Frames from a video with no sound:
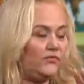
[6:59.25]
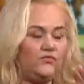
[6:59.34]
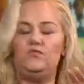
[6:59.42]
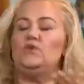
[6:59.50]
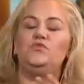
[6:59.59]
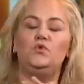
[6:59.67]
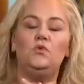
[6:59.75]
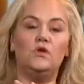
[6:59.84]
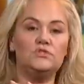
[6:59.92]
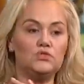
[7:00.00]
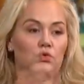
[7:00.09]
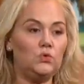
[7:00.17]
mm. if you
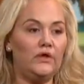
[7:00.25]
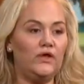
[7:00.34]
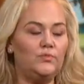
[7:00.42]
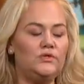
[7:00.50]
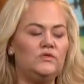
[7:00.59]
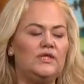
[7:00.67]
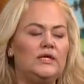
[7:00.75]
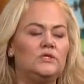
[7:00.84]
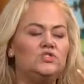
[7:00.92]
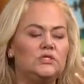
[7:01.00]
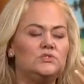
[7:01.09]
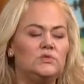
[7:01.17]
lost all hope and you think, I
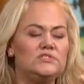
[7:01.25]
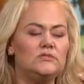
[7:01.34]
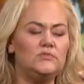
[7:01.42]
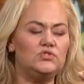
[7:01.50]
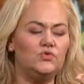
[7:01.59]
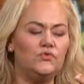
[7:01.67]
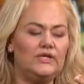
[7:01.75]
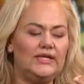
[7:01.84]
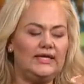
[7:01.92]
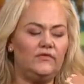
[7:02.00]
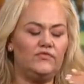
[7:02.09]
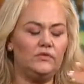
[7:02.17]
just want something to
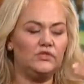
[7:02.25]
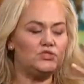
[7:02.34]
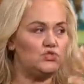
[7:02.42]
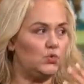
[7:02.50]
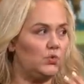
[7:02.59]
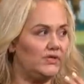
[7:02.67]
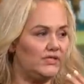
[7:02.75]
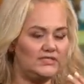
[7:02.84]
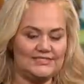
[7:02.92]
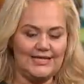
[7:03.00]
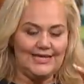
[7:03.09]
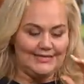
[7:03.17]
relieve the
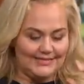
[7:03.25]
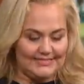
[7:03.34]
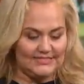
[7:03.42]
soreness, this